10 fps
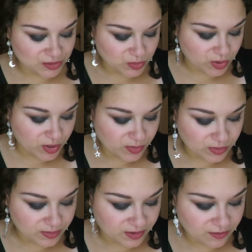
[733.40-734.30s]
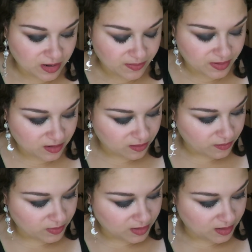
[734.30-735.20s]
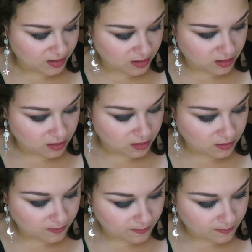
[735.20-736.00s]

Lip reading: are so horrible. Let me grab another one again.